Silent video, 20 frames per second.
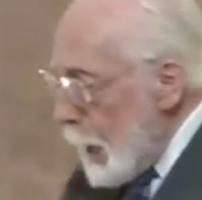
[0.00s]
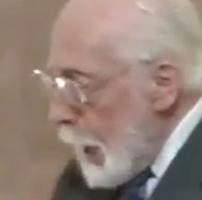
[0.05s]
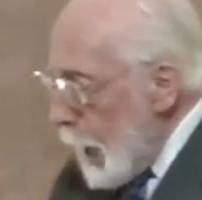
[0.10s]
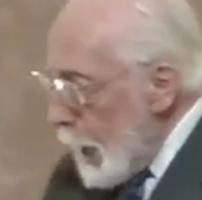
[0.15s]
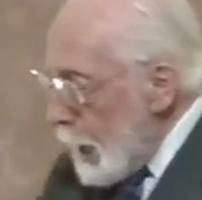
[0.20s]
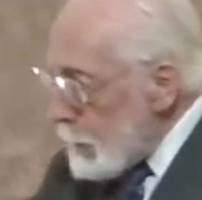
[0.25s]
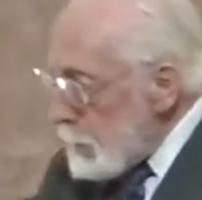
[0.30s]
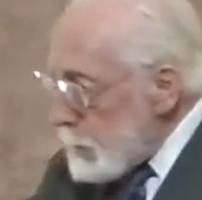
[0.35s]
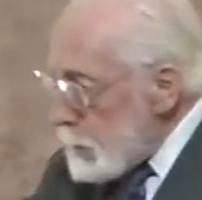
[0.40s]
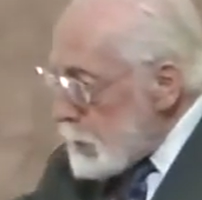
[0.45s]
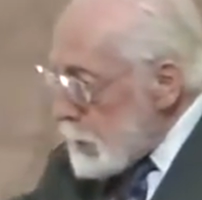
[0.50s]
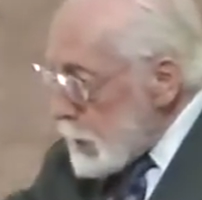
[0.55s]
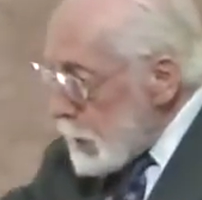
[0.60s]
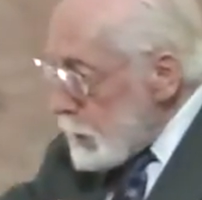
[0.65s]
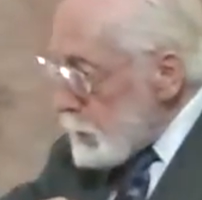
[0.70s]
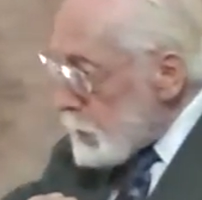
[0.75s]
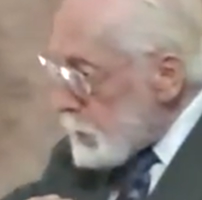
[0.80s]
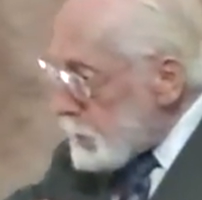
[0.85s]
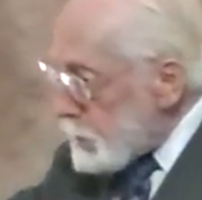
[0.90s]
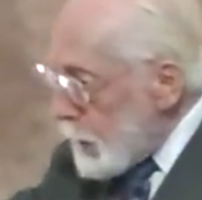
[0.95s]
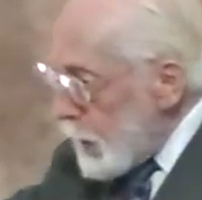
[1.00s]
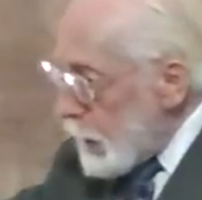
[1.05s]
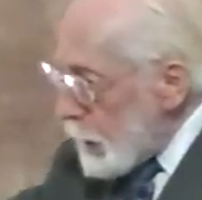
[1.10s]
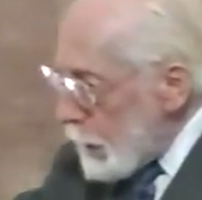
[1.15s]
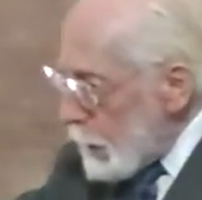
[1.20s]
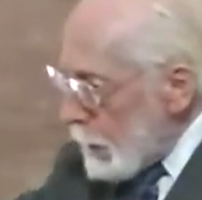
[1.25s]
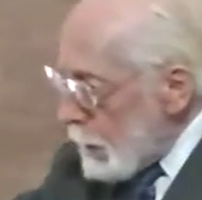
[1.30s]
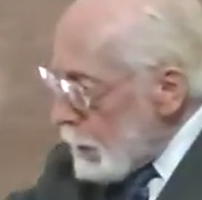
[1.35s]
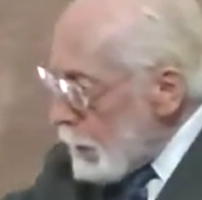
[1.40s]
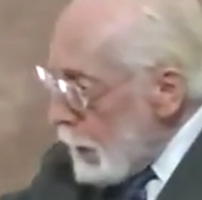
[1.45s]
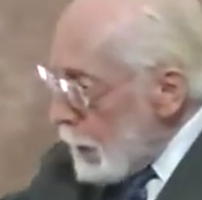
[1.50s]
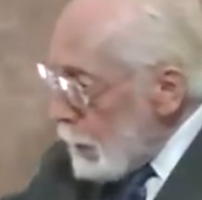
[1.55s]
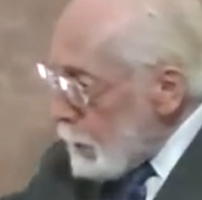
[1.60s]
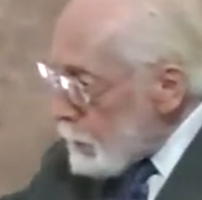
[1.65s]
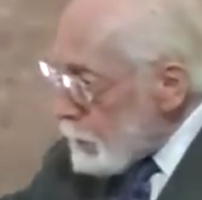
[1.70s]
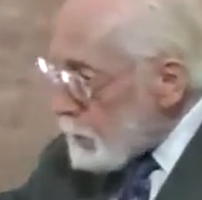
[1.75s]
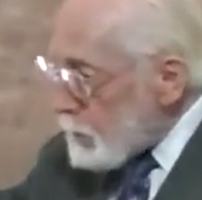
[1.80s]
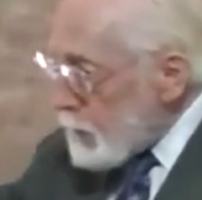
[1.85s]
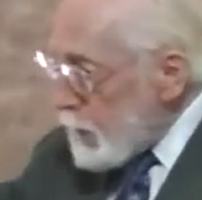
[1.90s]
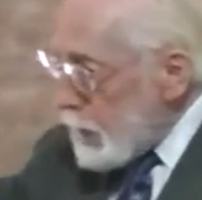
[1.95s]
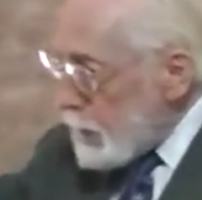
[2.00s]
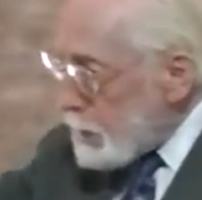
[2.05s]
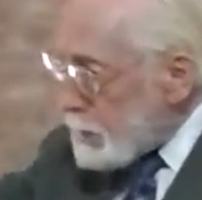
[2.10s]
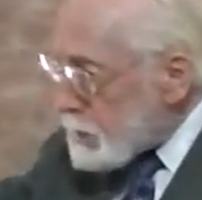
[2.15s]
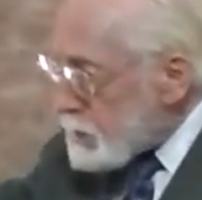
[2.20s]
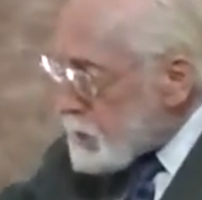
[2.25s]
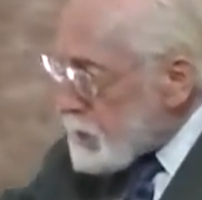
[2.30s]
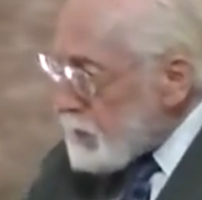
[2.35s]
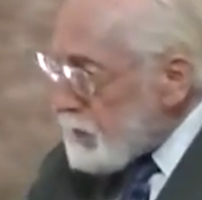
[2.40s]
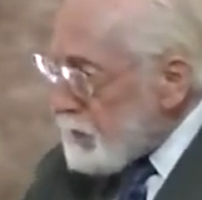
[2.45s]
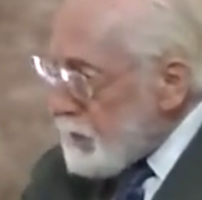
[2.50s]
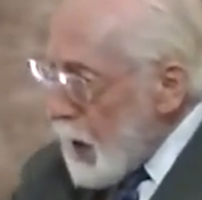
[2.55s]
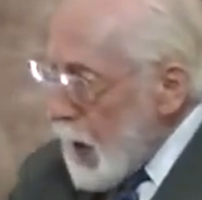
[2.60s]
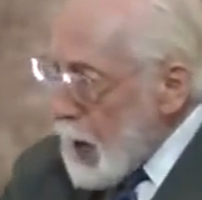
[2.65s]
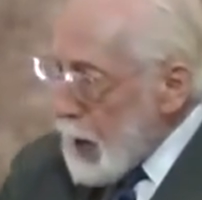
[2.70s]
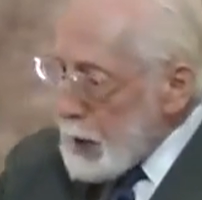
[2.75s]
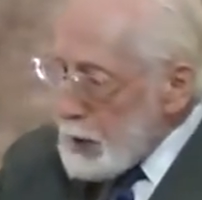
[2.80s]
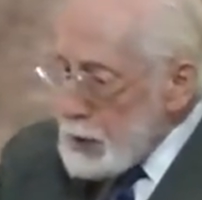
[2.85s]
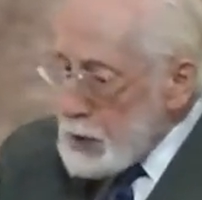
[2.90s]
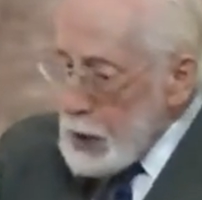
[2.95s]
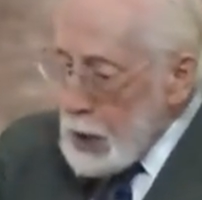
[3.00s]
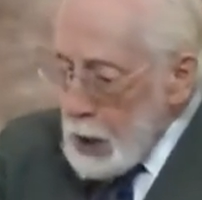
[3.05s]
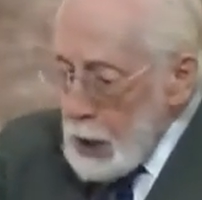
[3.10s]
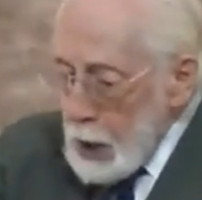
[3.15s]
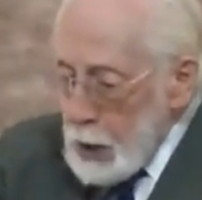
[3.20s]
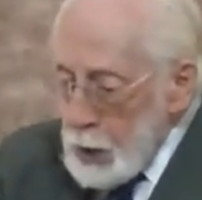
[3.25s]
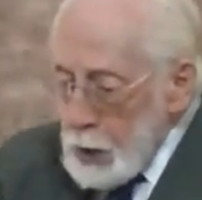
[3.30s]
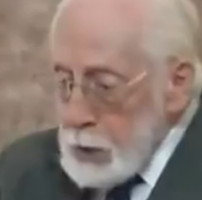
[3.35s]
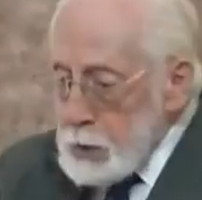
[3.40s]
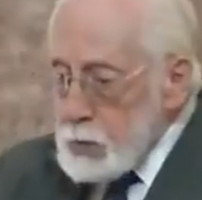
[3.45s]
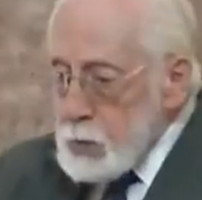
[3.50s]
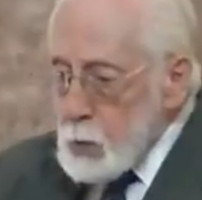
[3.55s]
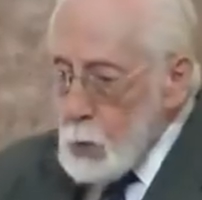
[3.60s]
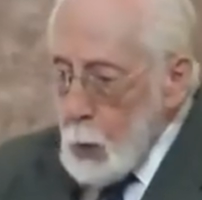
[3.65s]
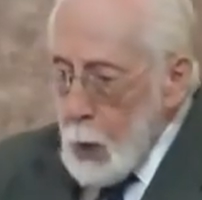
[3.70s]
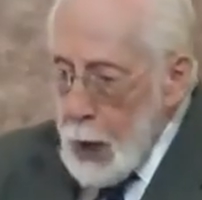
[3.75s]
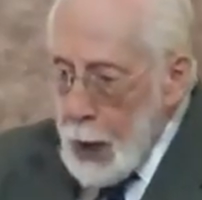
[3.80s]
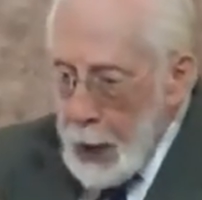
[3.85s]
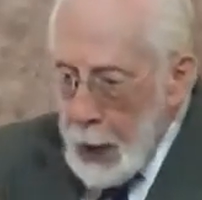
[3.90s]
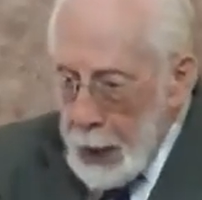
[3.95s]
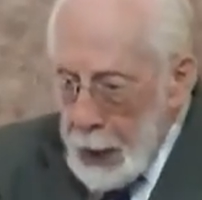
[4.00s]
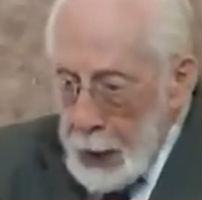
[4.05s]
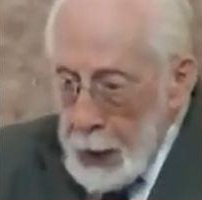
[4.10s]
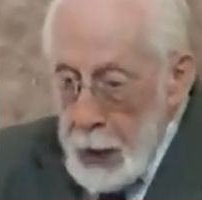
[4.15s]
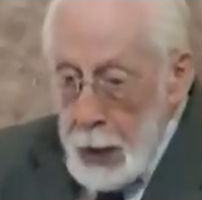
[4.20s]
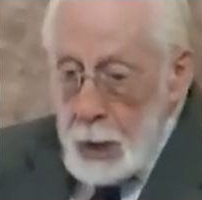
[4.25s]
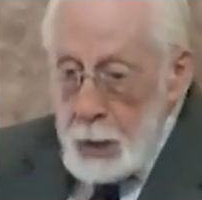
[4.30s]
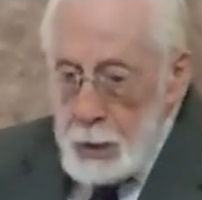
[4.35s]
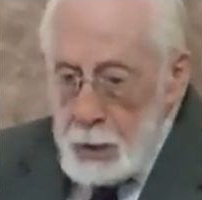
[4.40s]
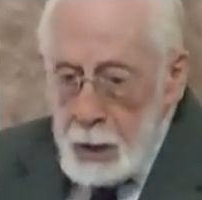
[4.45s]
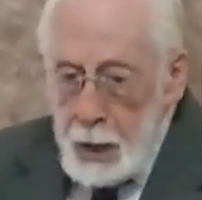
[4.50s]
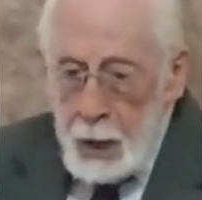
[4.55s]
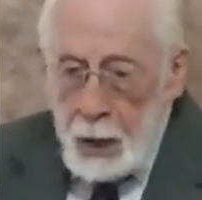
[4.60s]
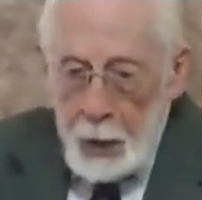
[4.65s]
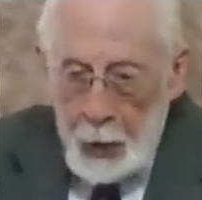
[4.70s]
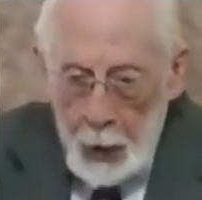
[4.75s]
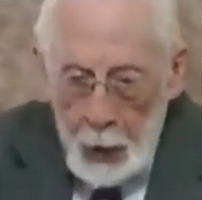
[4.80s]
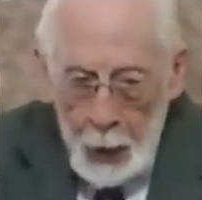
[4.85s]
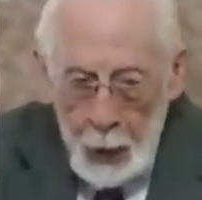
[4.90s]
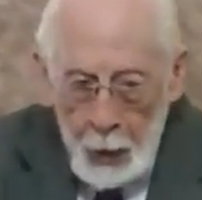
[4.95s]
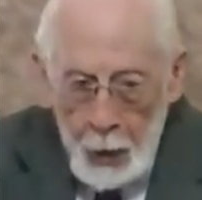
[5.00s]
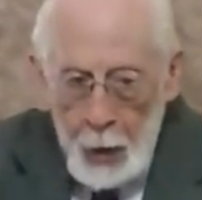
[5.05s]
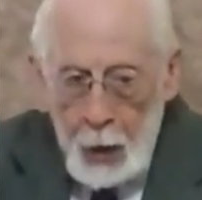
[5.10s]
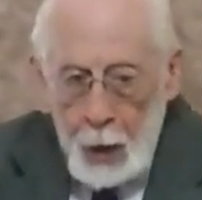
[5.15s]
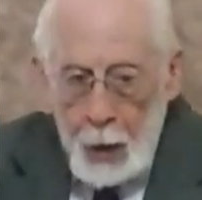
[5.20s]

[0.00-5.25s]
and sin seeks to find its way in.